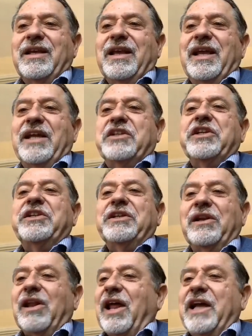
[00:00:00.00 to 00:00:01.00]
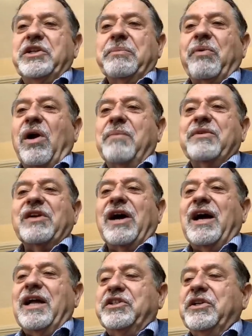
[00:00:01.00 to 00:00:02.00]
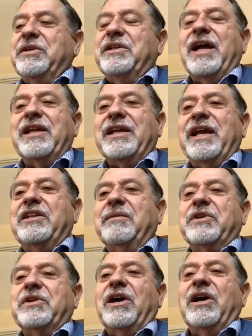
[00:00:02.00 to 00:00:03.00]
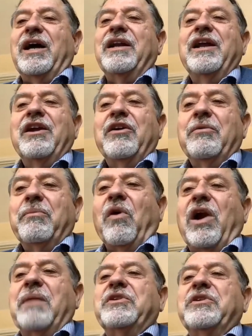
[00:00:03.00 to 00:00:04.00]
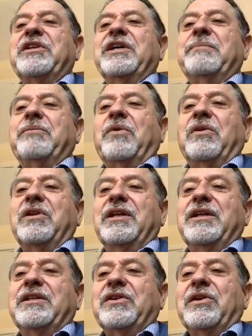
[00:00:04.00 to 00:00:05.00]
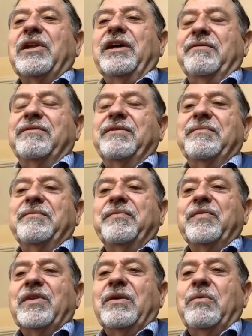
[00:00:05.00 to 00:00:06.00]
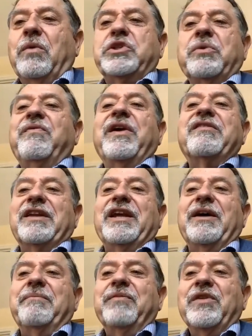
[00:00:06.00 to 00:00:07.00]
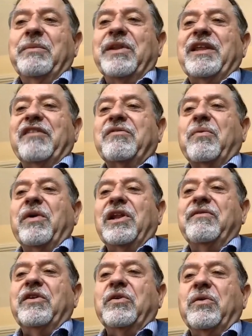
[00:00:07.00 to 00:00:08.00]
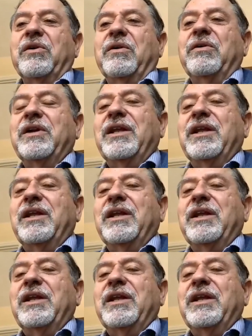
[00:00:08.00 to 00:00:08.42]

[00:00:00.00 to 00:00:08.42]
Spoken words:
And she, like she promised God, she dedicated them to God, brought him to the temple to live, where she would visit him. But that's where he lived and grew.